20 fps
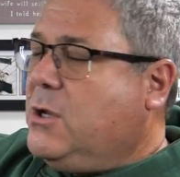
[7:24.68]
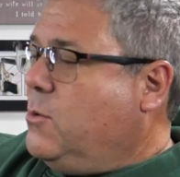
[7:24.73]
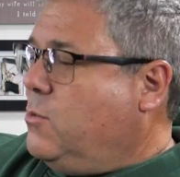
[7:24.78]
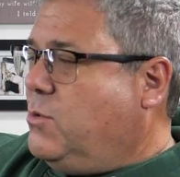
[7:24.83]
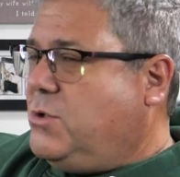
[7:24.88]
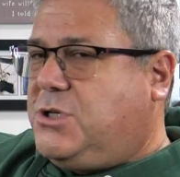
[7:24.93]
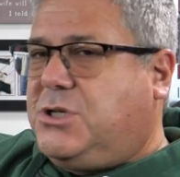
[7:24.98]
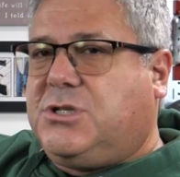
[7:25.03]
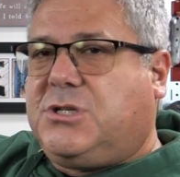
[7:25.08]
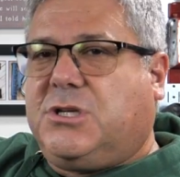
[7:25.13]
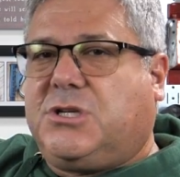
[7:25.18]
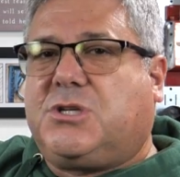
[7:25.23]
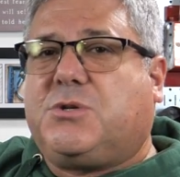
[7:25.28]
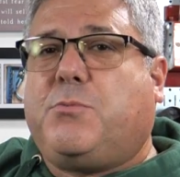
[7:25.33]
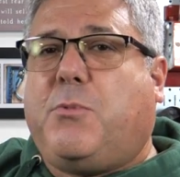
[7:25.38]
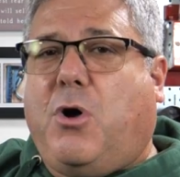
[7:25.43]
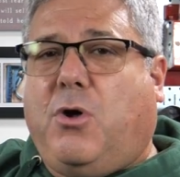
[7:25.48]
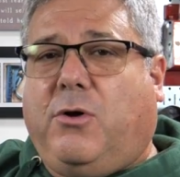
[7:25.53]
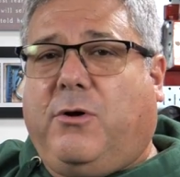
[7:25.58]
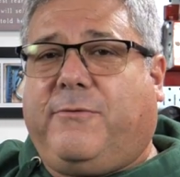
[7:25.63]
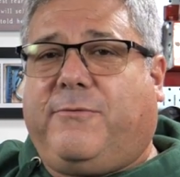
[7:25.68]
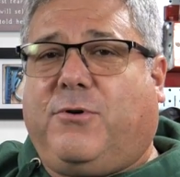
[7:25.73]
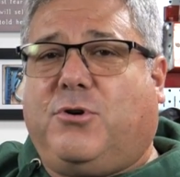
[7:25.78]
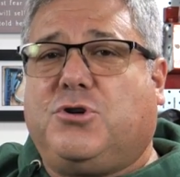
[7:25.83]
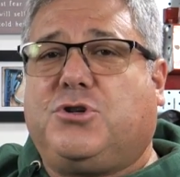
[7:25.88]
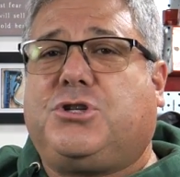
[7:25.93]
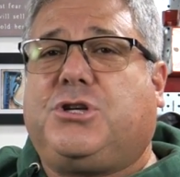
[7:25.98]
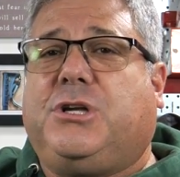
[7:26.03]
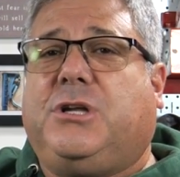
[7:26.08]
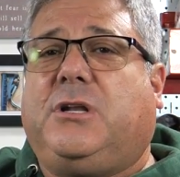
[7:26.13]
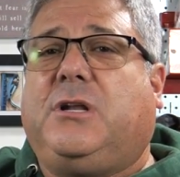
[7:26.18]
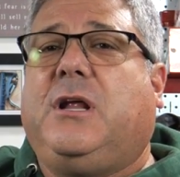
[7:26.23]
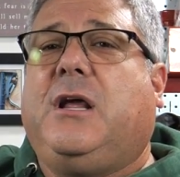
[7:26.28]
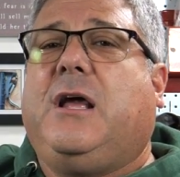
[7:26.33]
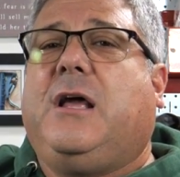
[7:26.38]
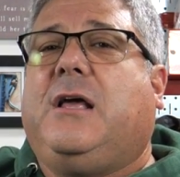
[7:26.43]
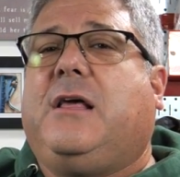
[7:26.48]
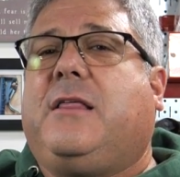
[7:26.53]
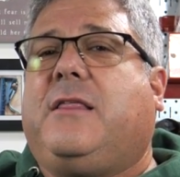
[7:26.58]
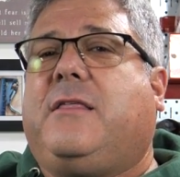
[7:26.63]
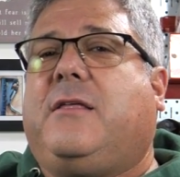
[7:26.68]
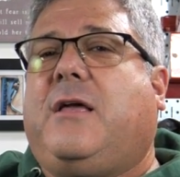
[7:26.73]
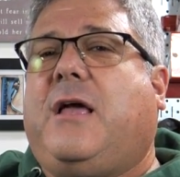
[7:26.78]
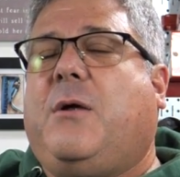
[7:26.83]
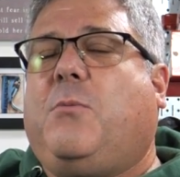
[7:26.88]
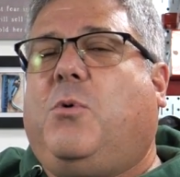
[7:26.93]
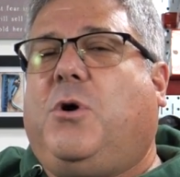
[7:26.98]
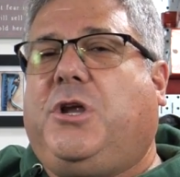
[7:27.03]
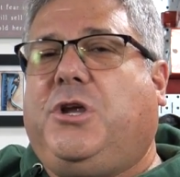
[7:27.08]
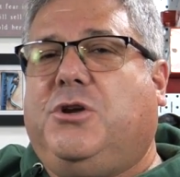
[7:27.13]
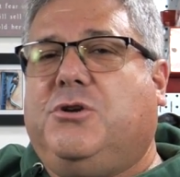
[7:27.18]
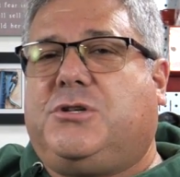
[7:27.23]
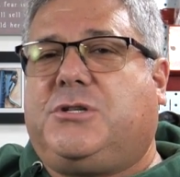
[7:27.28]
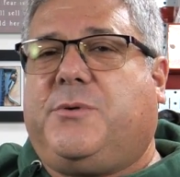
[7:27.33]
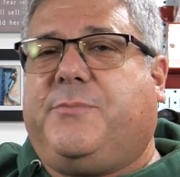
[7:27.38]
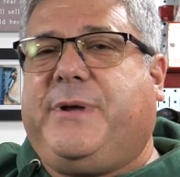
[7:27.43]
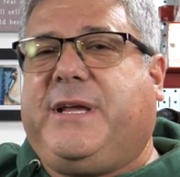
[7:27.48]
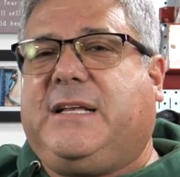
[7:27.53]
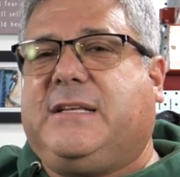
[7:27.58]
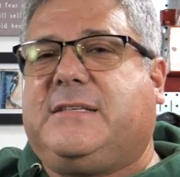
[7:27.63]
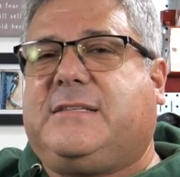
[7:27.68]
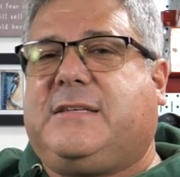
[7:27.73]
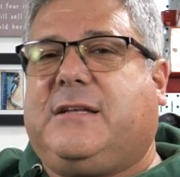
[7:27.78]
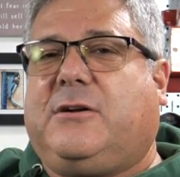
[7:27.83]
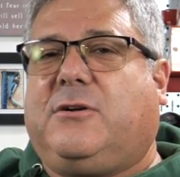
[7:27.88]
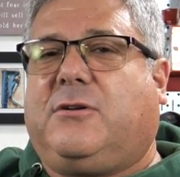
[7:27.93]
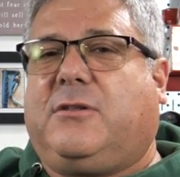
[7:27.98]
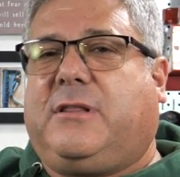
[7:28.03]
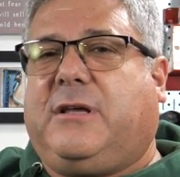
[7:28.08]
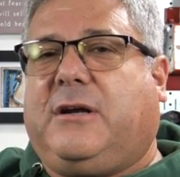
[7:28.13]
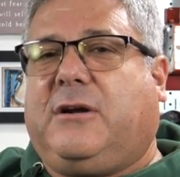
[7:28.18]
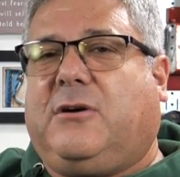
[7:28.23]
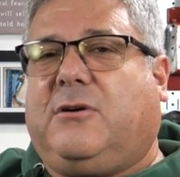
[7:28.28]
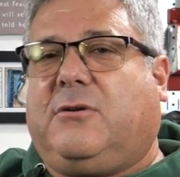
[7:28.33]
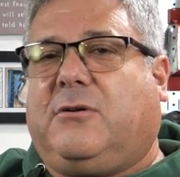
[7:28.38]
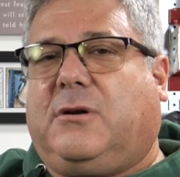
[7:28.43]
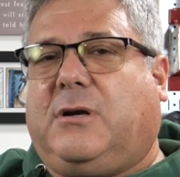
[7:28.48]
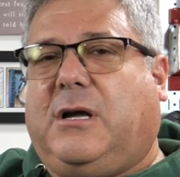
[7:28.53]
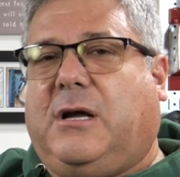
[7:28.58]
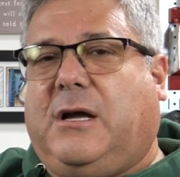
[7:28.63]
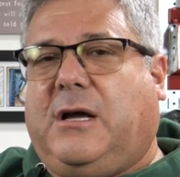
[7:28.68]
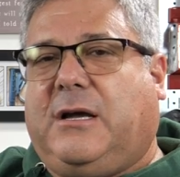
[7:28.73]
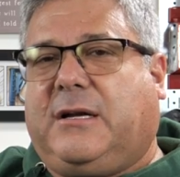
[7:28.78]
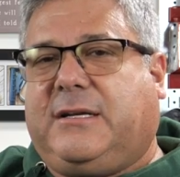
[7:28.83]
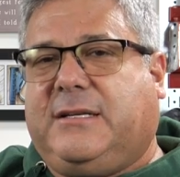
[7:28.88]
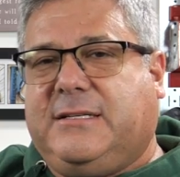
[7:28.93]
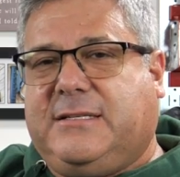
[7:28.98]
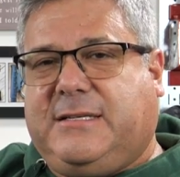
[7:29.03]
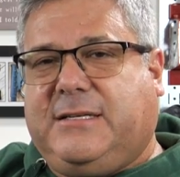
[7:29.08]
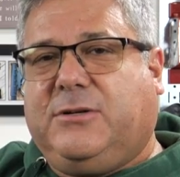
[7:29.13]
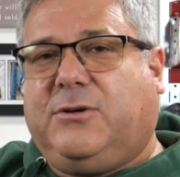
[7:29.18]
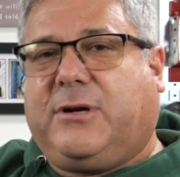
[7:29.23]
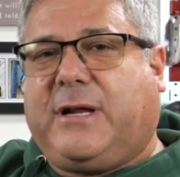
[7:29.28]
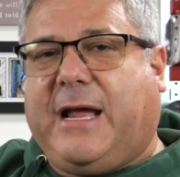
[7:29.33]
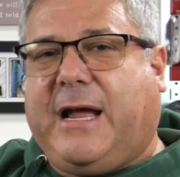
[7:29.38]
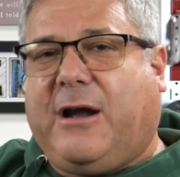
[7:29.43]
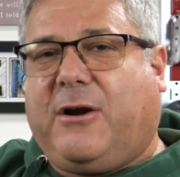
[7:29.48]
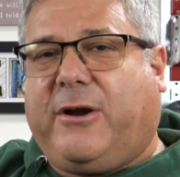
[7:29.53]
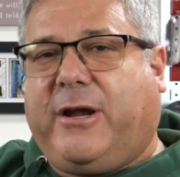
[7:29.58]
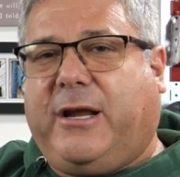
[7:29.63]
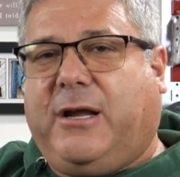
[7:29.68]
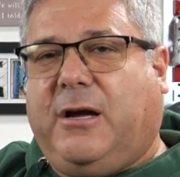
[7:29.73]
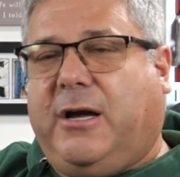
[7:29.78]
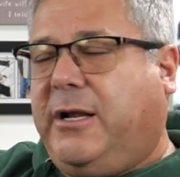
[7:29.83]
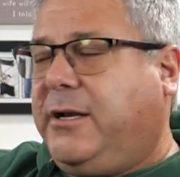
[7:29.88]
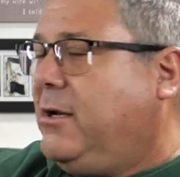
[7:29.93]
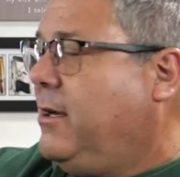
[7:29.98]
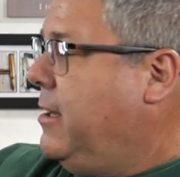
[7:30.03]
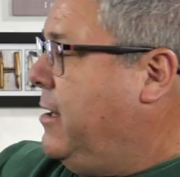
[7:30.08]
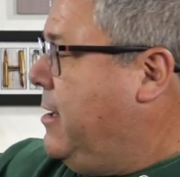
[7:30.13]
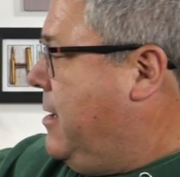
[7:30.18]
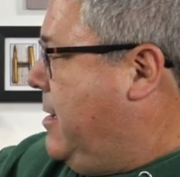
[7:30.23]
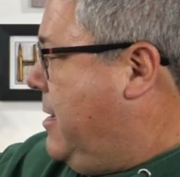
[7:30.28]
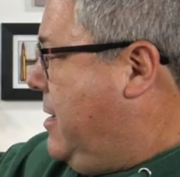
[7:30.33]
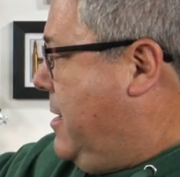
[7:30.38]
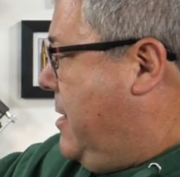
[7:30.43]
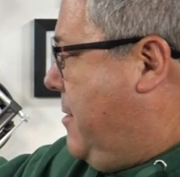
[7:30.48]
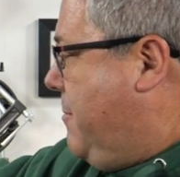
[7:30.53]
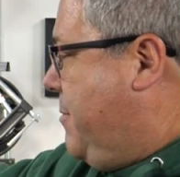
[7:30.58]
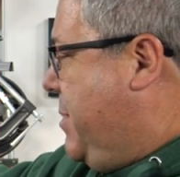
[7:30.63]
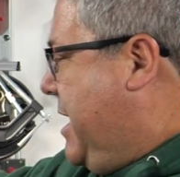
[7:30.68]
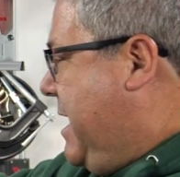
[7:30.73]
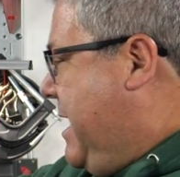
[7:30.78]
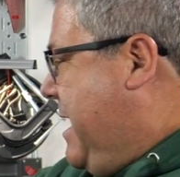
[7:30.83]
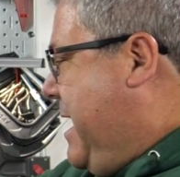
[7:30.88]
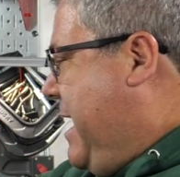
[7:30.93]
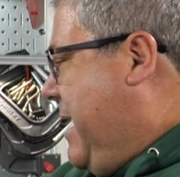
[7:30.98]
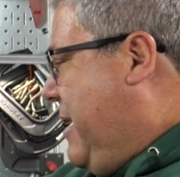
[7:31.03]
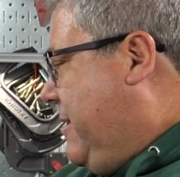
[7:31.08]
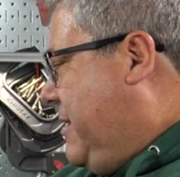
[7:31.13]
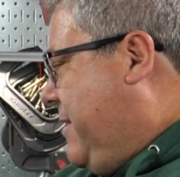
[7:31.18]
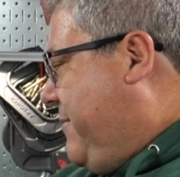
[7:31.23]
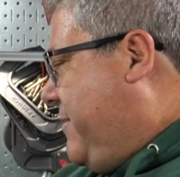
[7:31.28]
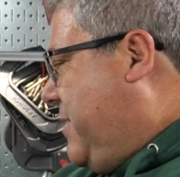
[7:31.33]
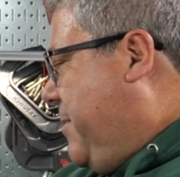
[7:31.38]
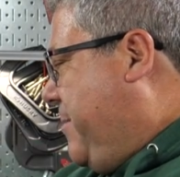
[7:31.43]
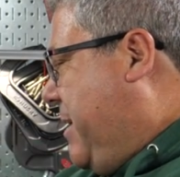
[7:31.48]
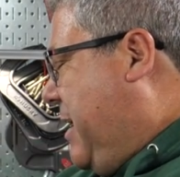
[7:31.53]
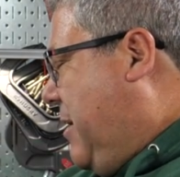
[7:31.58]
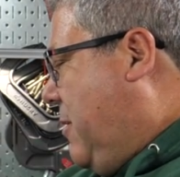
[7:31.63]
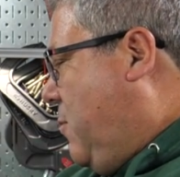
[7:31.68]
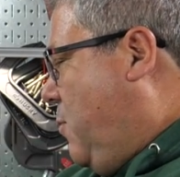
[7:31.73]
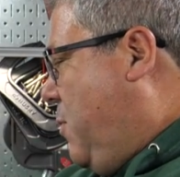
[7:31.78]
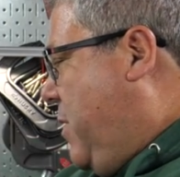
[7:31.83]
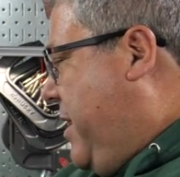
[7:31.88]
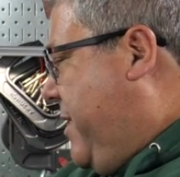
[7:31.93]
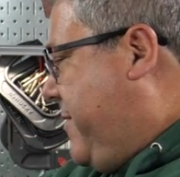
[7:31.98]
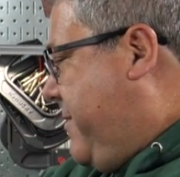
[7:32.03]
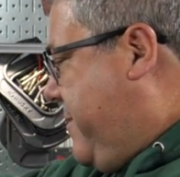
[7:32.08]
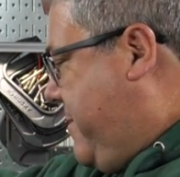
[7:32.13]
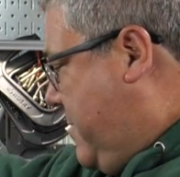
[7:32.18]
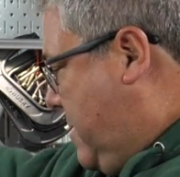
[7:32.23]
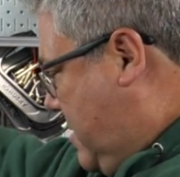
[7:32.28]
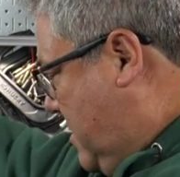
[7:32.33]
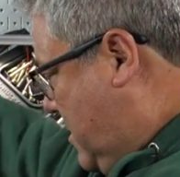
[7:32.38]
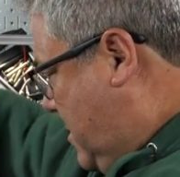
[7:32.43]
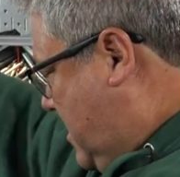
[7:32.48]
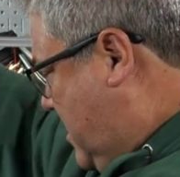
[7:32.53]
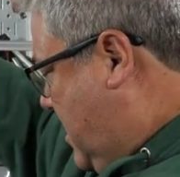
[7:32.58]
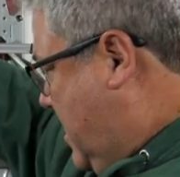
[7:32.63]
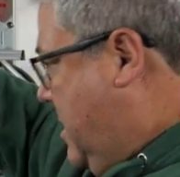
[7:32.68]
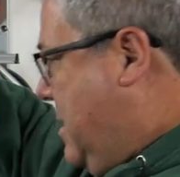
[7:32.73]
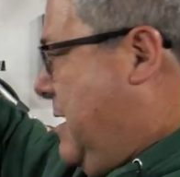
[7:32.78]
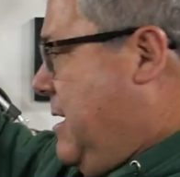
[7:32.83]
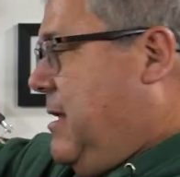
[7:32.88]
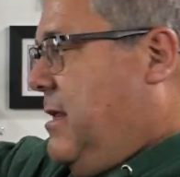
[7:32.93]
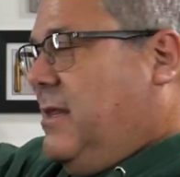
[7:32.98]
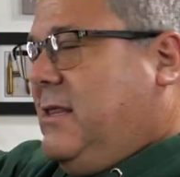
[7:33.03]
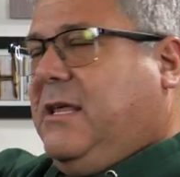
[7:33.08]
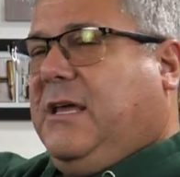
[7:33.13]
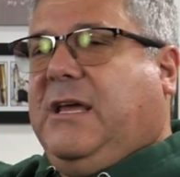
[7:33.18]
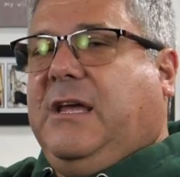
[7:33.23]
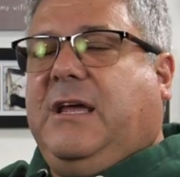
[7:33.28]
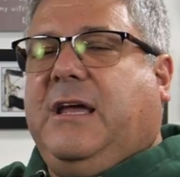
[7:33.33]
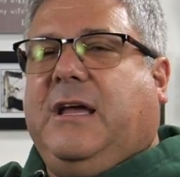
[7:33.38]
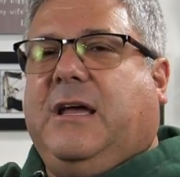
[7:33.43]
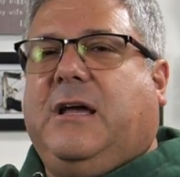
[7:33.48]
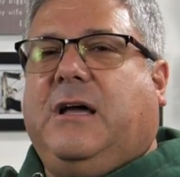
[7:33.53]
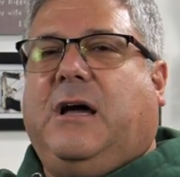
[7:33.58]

which is a smaller version and what used to be considered their concealed carry gun. But now they've come out with the